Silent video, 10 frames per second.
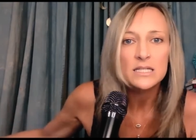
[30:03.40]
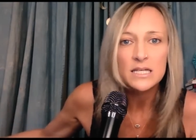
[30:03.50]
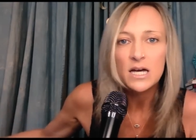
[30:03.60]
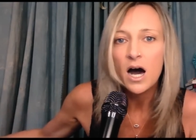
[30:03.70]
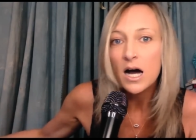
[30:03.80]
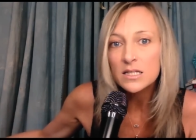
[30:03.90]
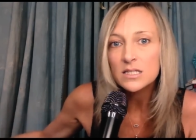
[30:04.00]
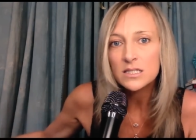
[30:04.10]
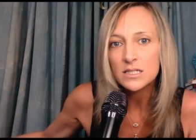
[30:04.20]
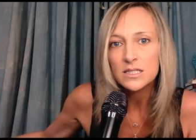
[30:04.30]
to see
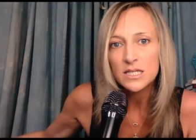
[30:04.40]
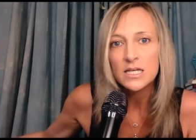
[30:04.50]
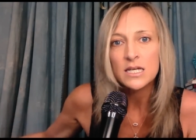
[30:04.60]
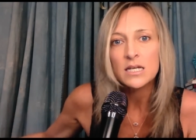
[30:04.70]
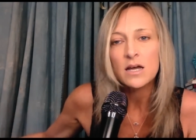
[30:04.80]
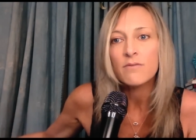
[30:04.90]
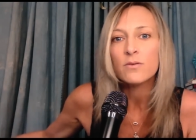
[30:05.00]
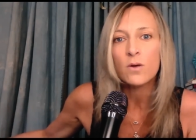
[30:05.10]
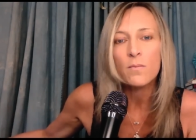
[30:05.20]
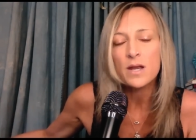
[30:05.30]
Constantine of
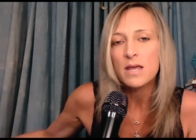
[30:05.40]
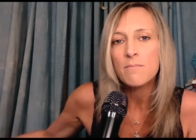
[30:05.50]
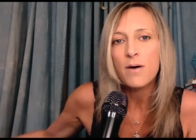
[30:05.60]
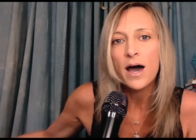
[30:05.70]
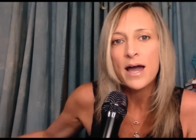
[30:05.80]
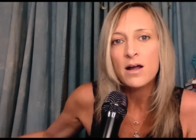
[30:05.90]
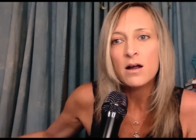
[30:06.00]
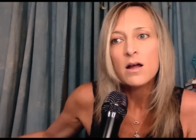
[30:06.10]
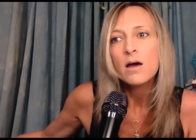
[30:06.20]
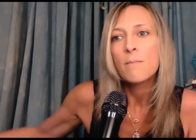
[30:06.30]
the Roman
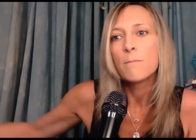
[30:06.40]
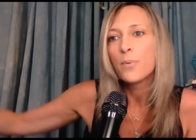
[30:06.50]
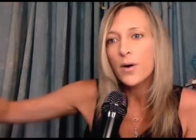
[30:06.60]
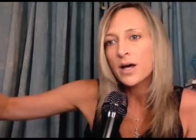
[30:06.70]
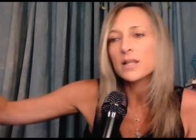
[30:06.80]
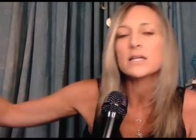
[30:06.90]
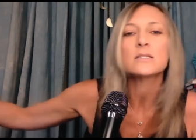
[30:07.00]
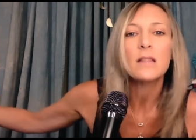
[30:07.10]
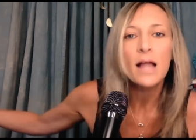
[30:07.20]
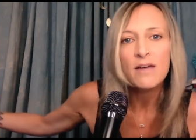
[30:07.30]
Empire boil
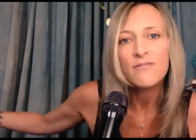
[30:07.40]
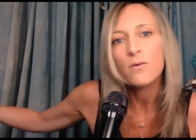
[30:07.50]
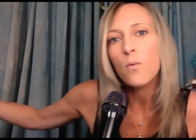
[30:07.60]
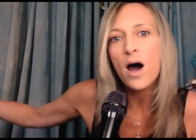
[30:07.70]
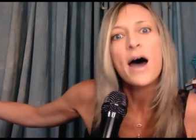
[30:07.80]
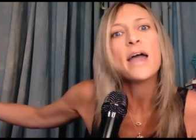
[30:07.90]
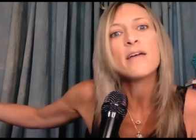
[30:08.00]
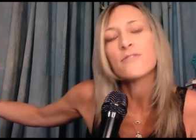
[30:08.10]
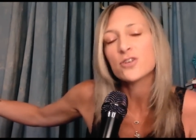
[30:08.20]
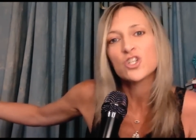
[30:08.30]
his life
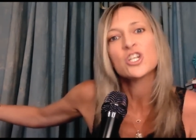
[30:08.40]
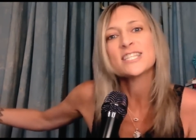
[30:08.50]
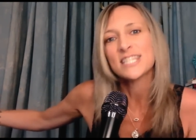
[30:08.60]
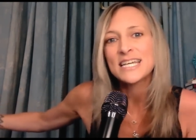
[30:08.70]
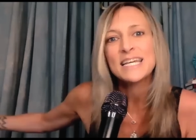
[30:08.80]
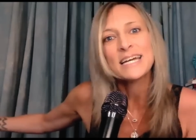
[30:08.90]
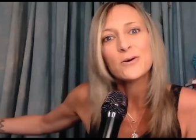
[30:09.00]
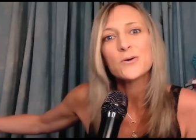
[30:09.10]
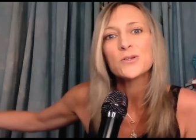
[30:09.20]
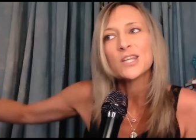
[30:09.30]
away for shits and
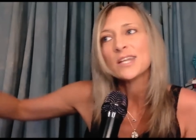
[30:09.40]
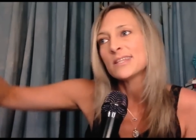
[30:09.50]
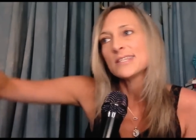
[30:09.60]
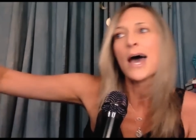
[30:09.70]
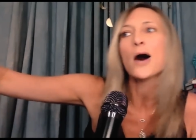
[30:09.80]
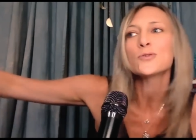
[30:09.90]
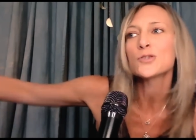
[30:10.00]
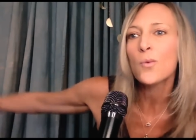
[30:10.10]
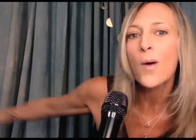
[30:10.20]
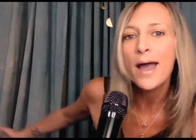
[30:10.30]
giggles in the town
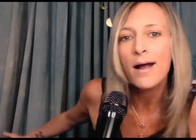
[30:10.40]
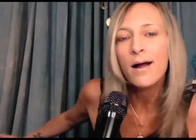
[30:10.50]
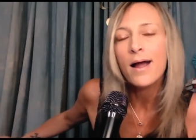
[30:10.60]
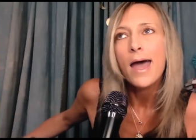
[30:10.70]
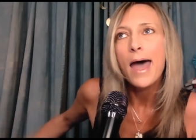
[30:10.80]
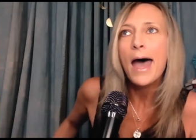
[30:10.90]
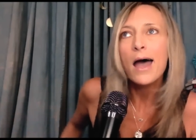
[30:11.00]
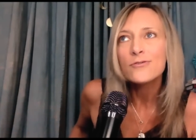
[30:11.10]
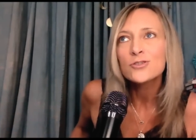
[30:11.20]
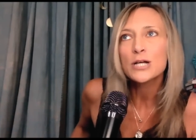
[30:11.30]
square
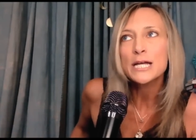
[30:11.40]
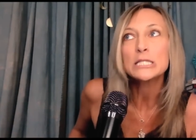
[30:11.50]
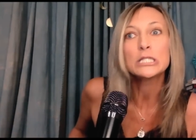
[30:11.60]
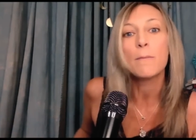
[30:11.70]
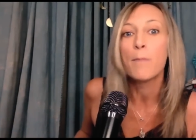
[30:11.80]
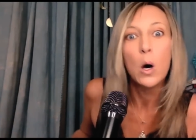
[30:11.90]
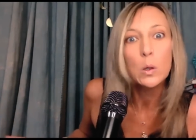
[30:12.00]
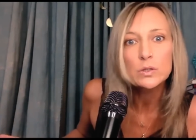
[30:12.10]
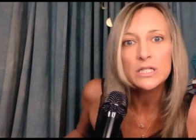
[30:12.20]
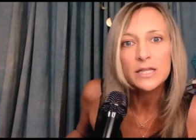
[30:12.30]
after he
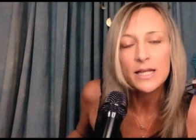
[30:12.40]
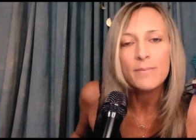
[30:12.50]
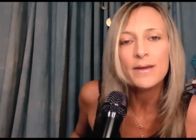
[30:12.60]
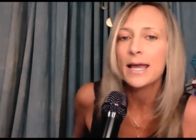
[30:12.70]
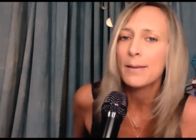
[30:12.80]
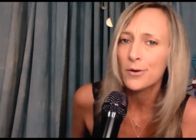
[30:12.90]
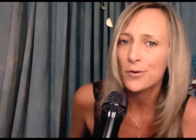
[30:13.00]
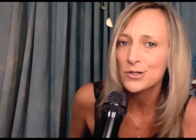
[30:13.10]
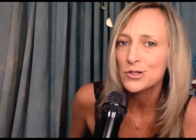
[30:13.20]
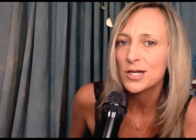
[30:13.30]
supposedly became a
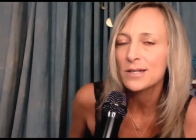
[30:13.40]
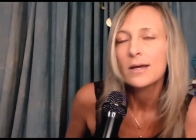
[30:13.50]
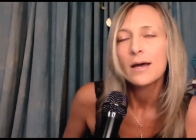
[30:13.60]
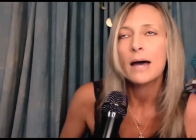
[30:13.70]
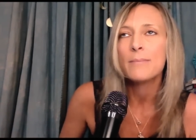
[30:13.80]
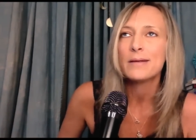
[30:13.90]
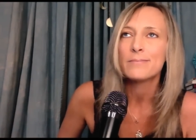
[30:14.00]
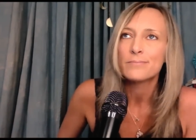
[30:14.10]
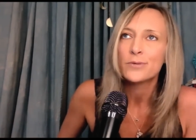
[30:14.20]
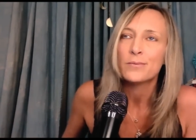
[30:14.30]
Christian. I
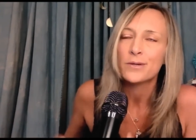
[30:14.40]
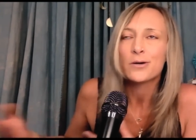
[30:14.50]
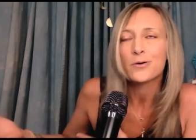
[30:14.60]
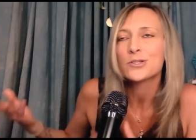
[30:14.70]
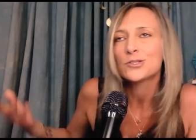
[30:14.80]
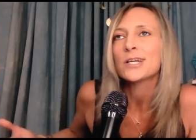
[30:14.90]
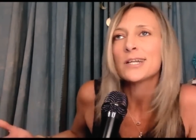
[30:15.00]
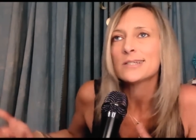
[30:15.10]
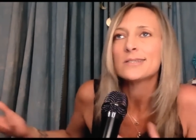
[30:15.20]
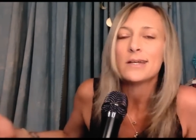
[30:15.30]
mean, we, we know
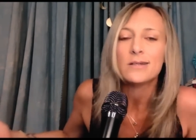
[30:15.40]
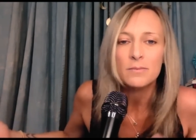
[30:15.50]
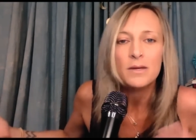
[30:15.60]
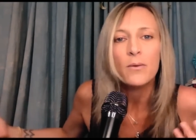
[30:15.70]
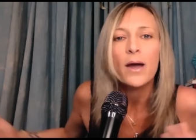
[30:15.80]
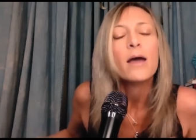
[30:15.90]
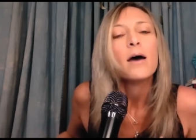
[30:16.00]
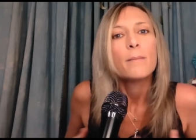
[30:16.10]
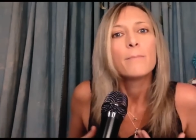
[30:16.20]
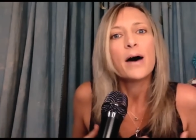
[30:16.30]
Christianity is Satanism anyway,
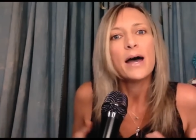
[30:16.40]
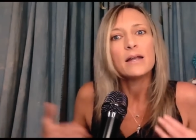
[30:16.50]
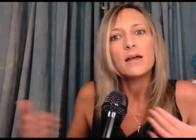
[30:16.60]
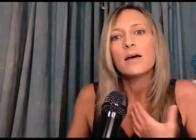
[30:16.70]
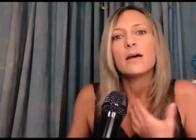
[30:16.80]
but